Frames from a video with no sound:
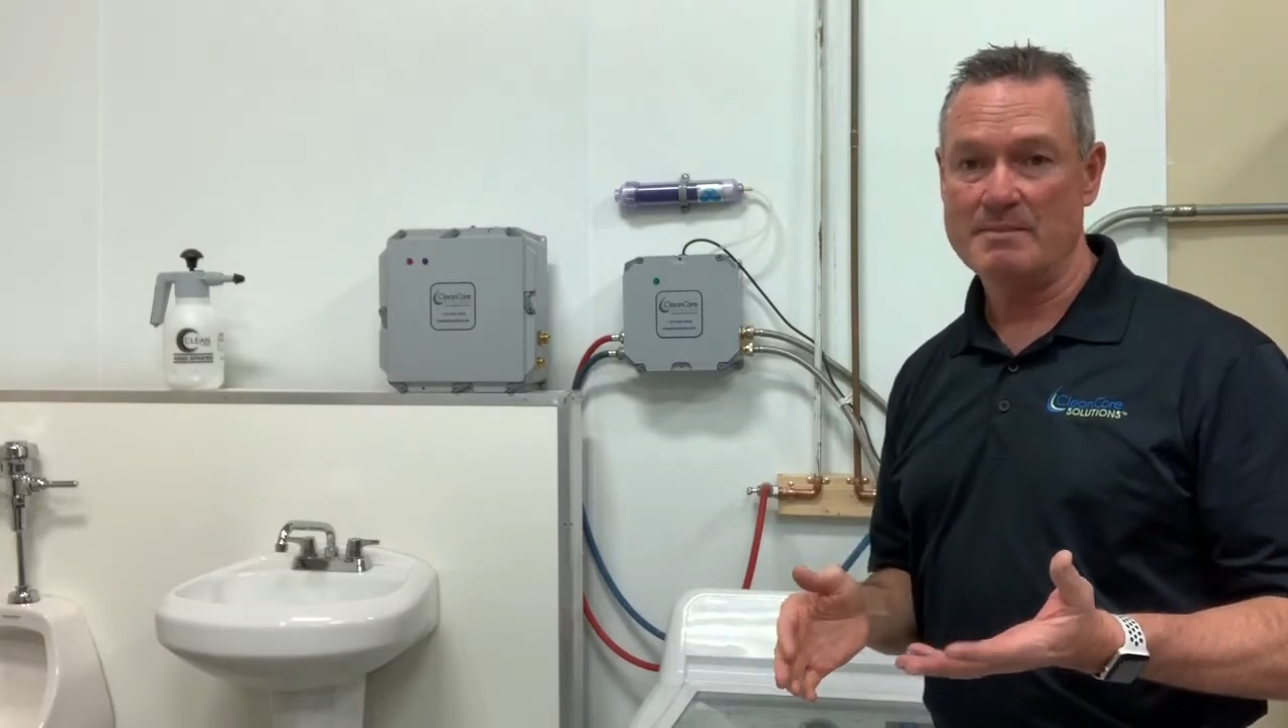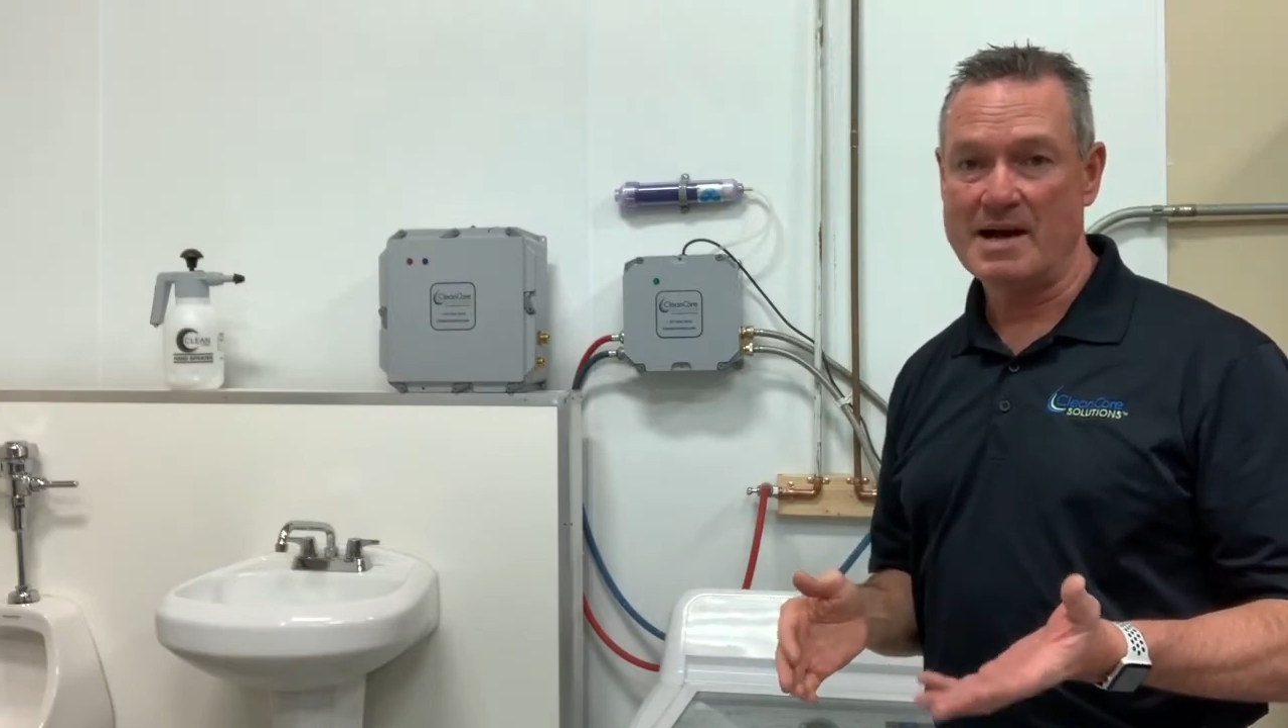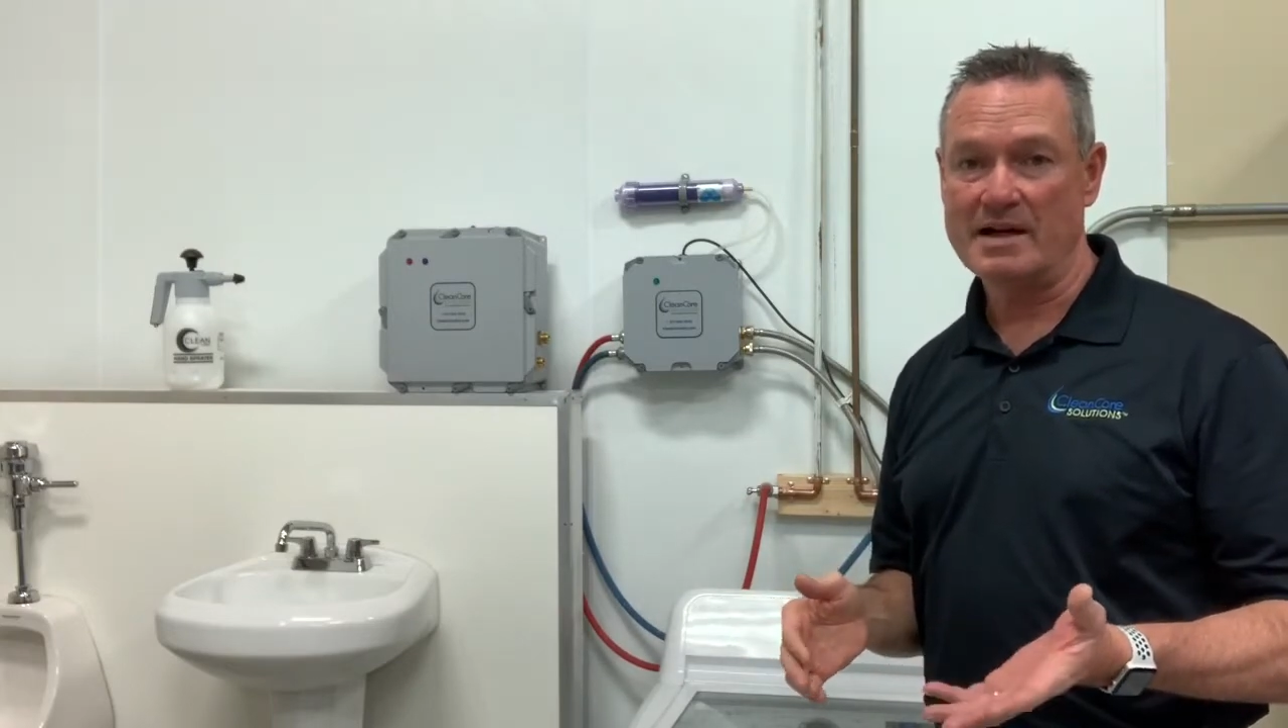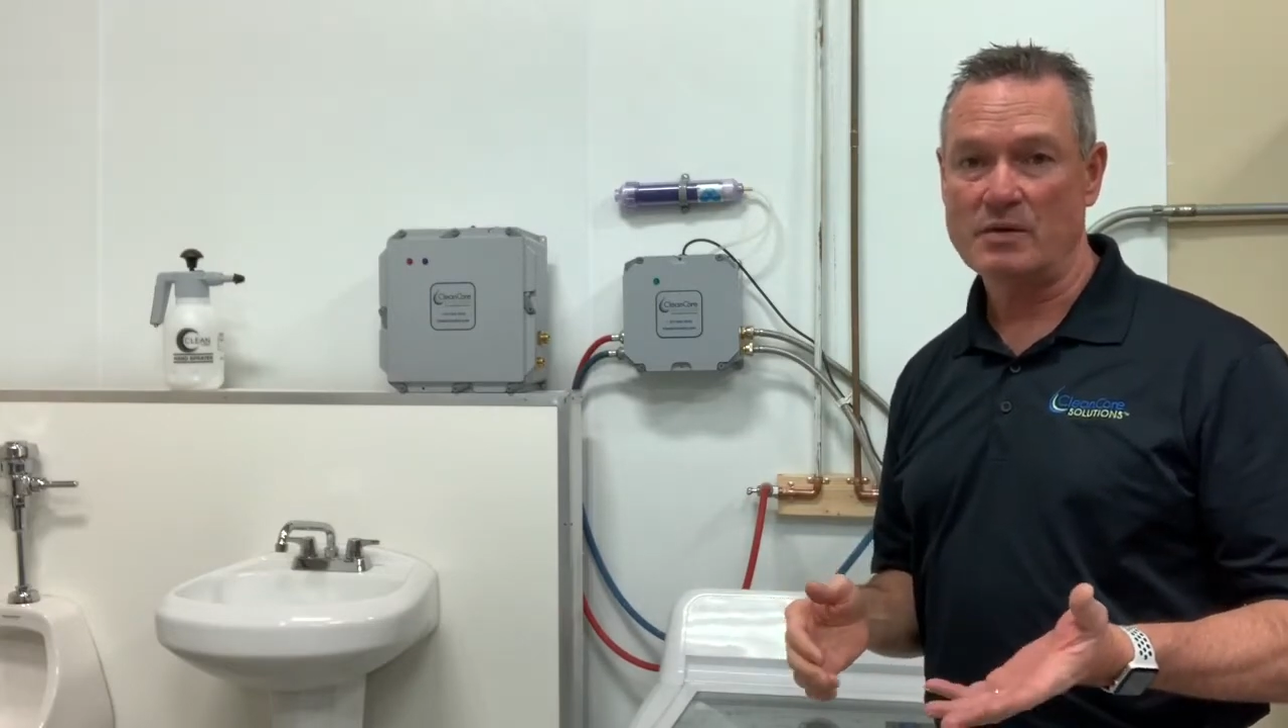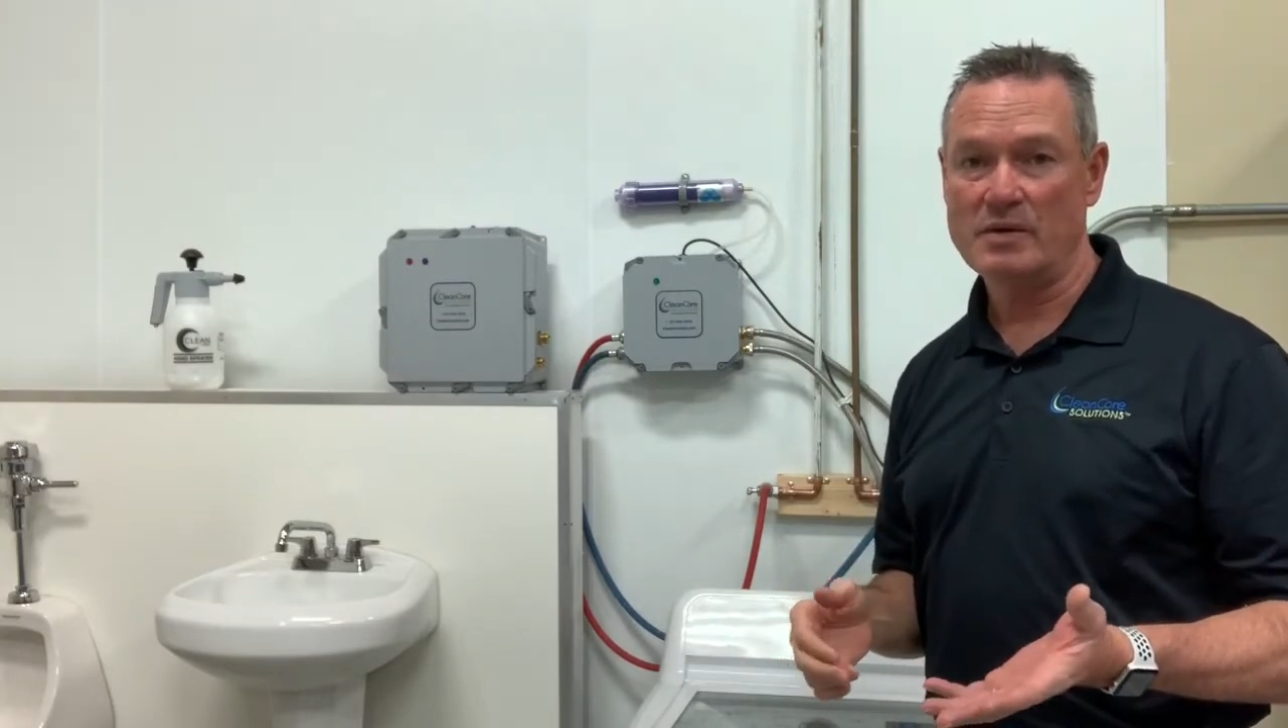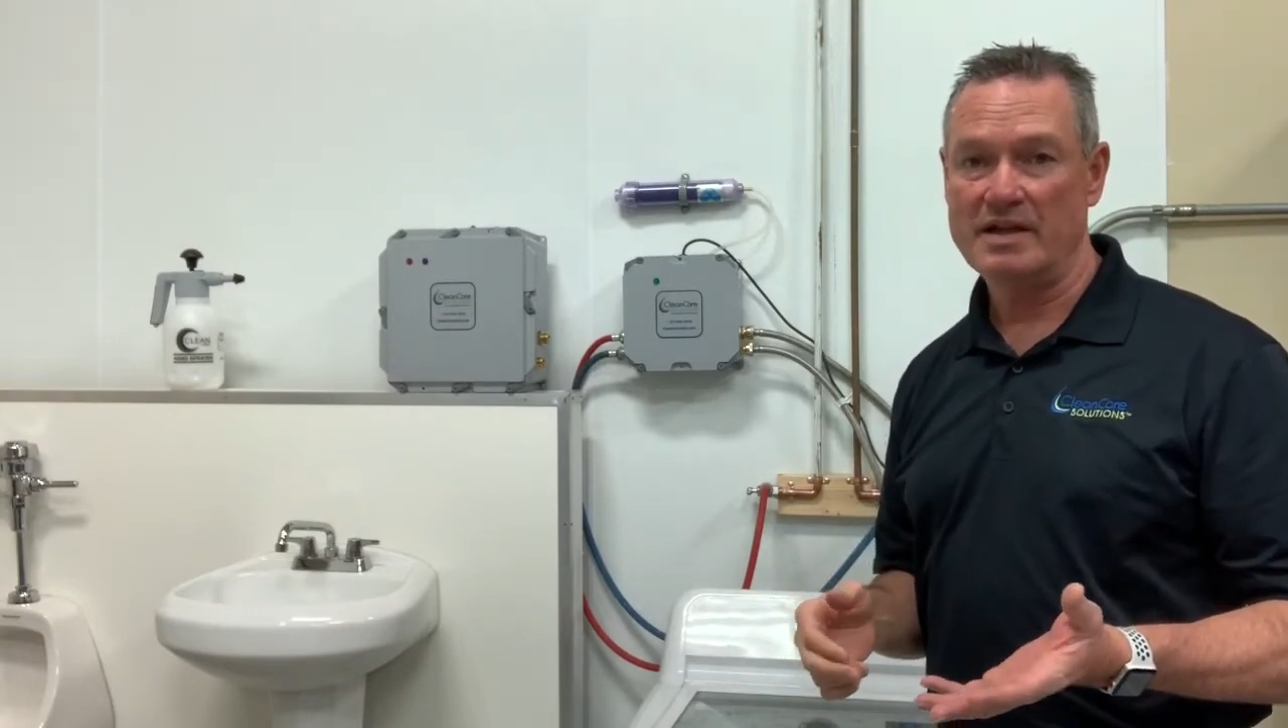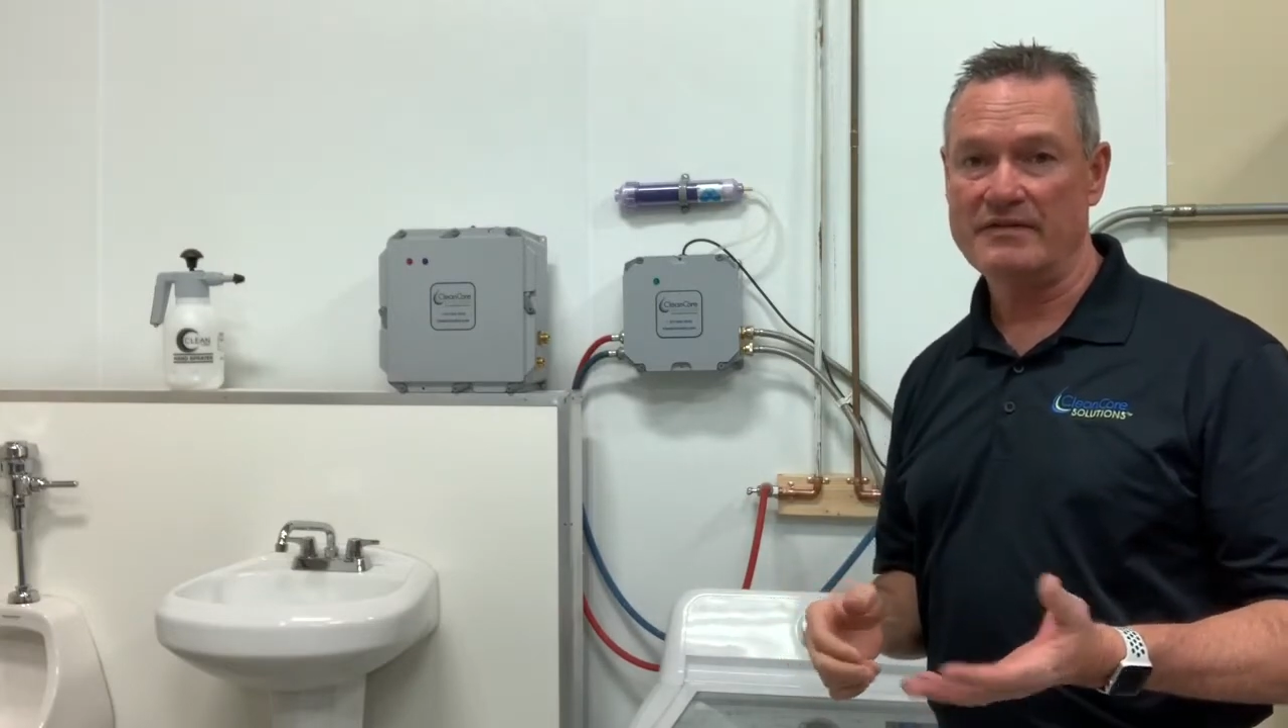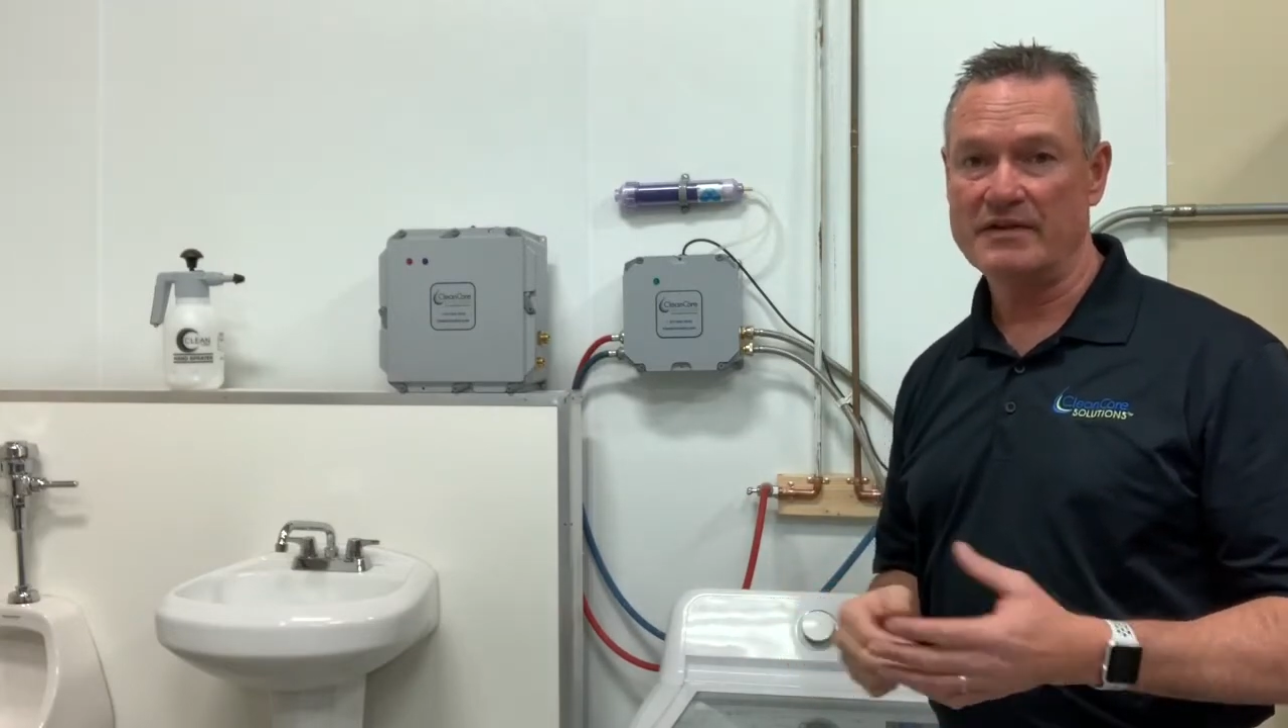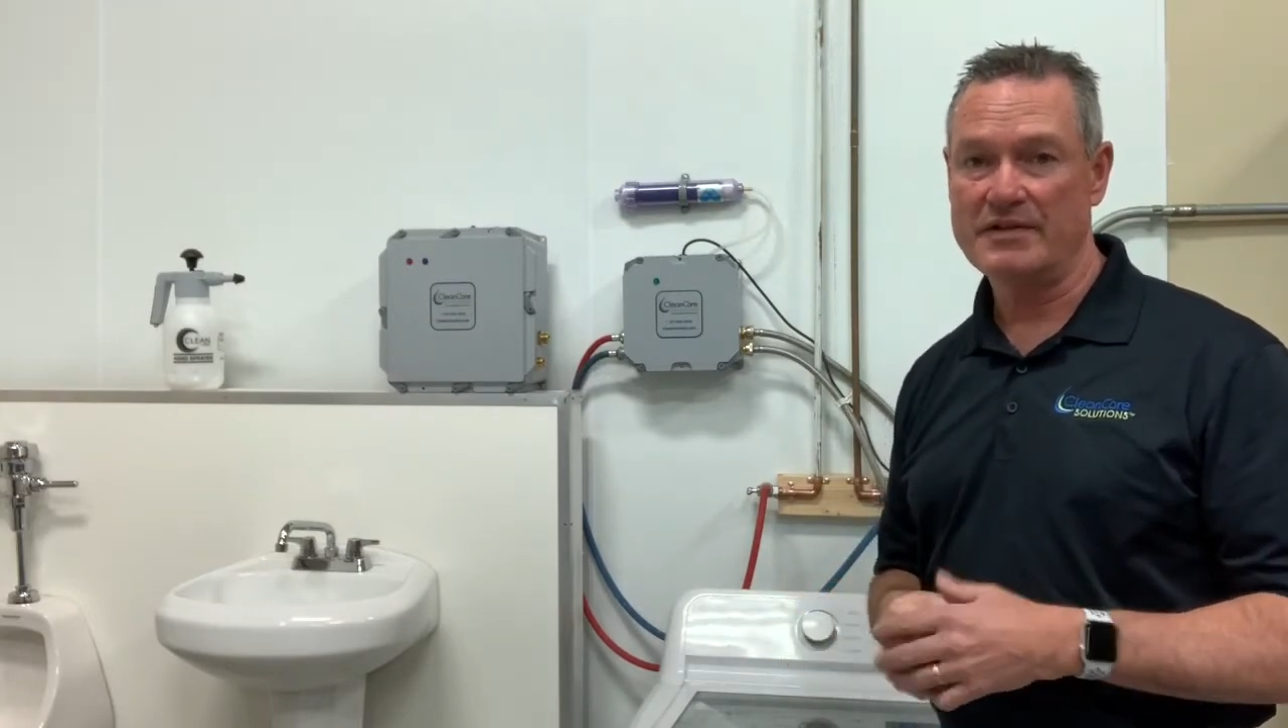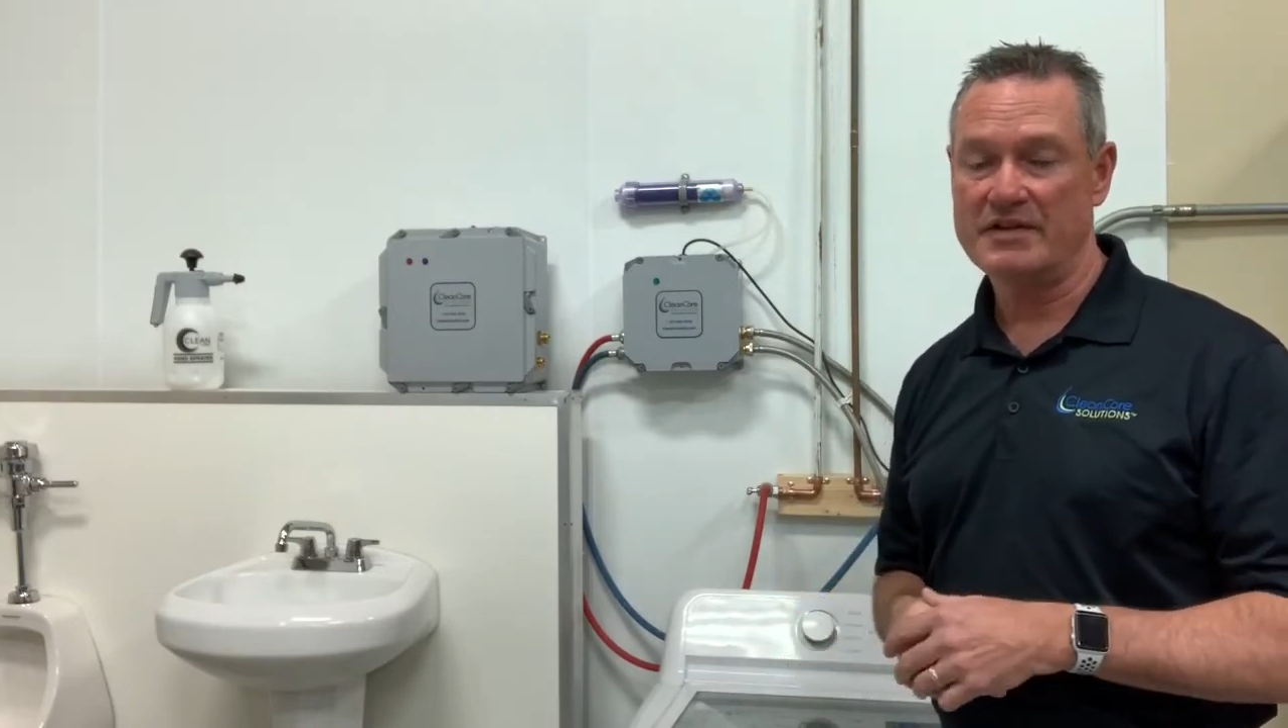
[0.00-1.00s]
microwave
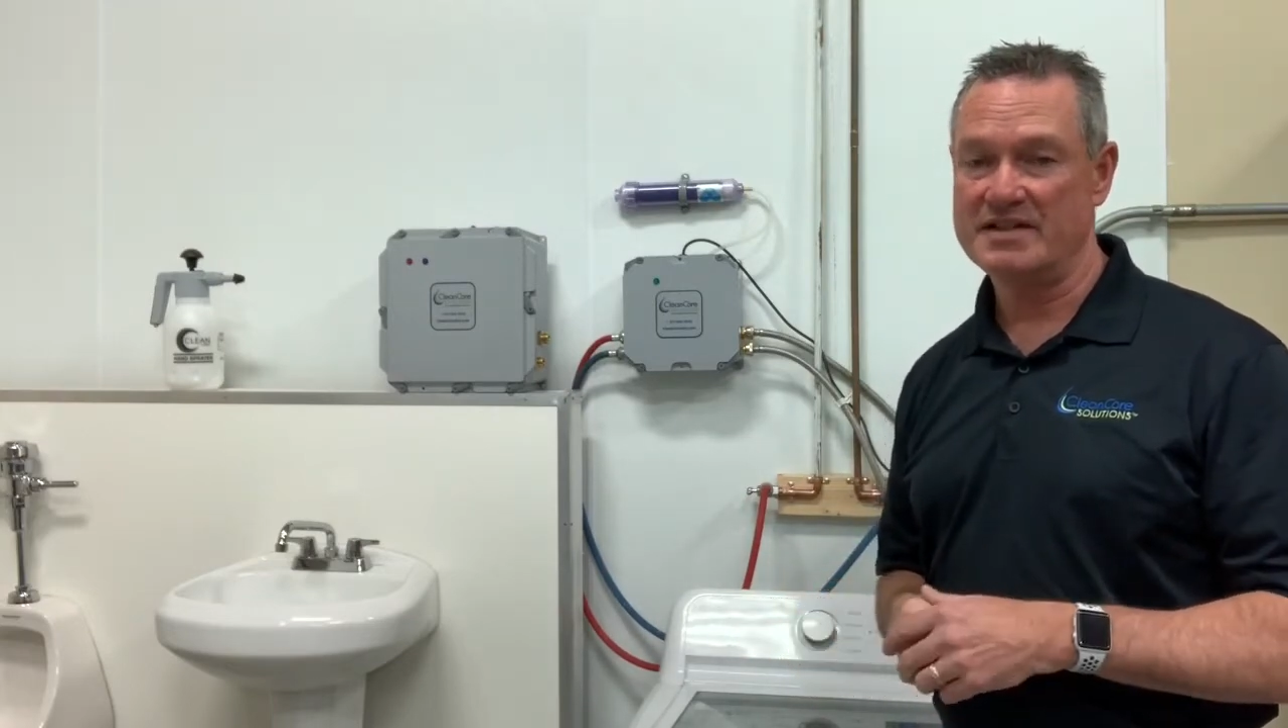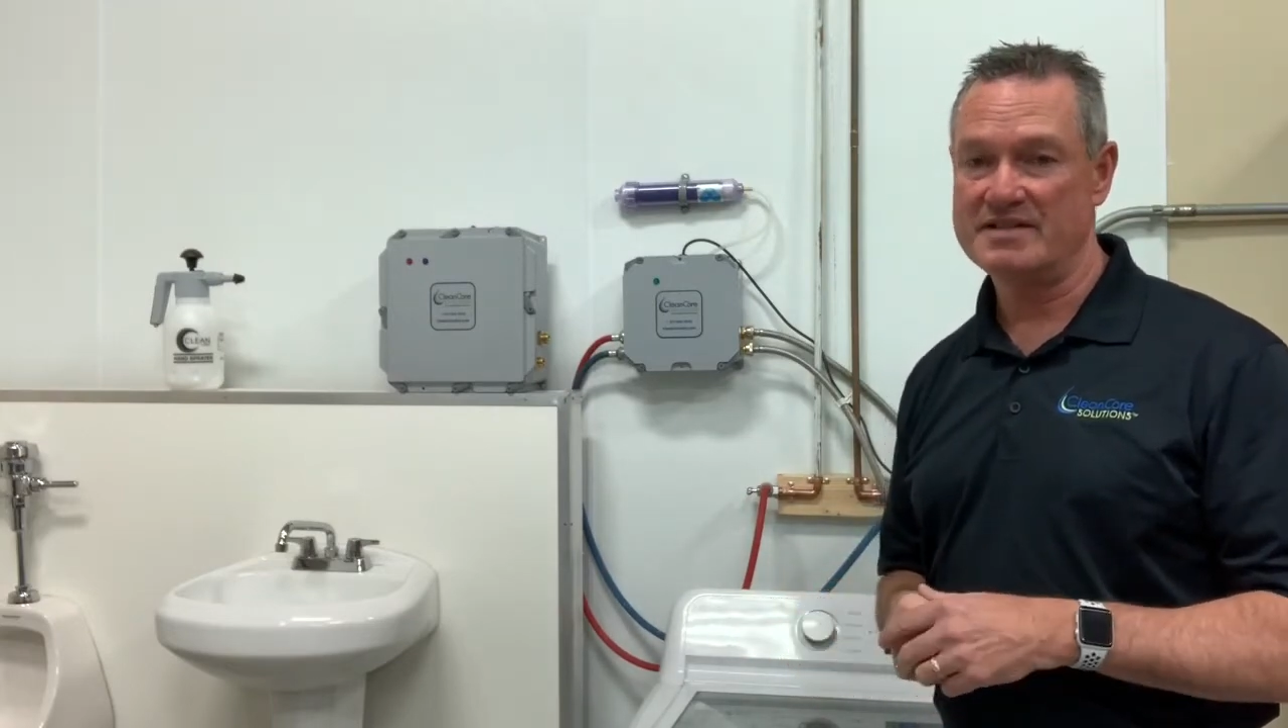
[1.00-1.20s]
for 30